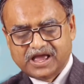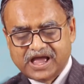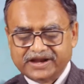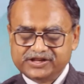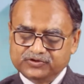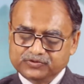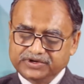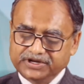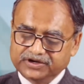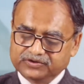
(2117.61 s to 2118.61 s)
and you
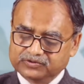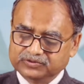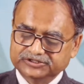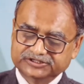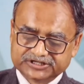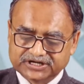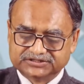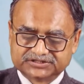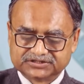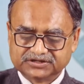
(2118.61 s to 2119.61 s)
need to judge,